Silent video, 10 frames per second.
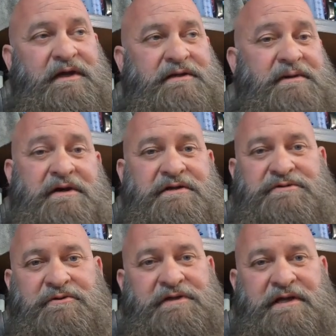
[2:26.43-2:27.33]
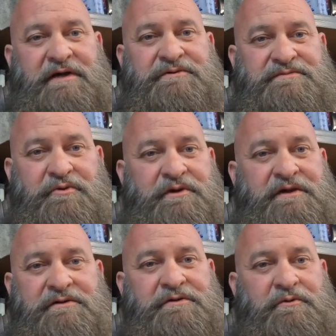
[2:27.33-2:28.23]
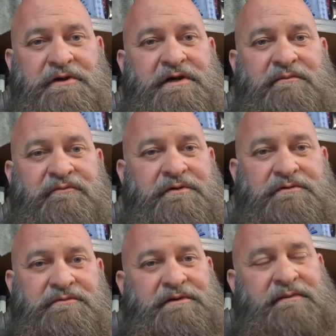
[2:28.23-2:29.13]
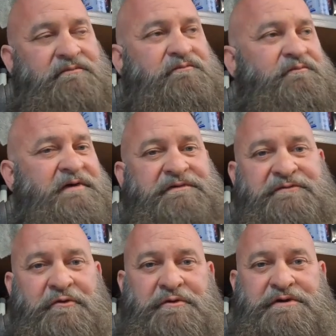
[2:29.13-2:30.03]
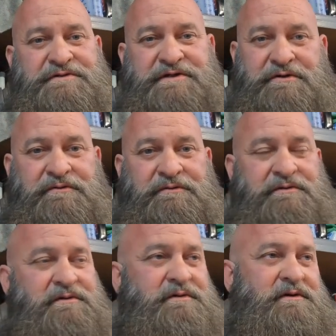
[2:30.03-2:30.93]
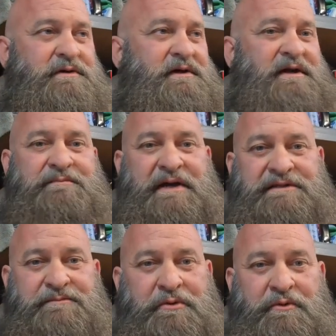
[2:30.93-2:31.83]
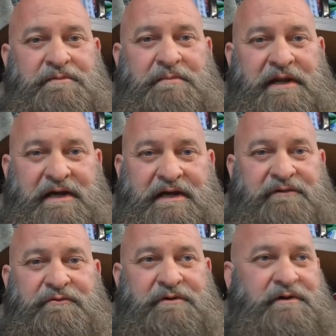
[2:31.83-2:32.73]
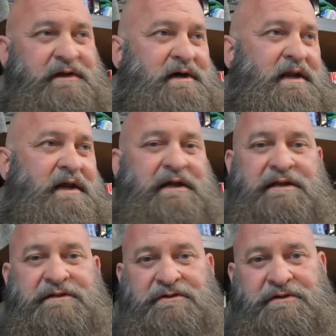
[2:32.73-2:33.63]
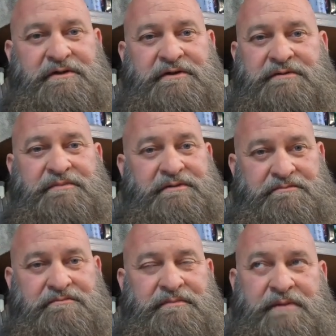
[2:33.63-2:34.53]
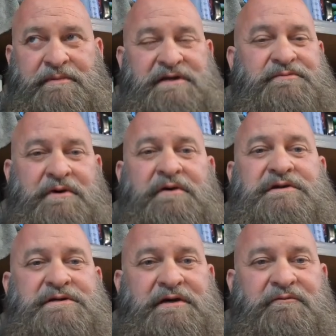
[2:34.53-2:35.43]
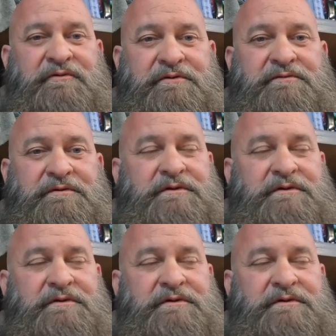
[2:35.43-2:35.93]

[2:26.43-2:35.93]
And to be honest with you, I was more geared toward comfort. I'm 54 years old, and I'm at the point in my life where, I like it to look good, but my biggest priority is comfort.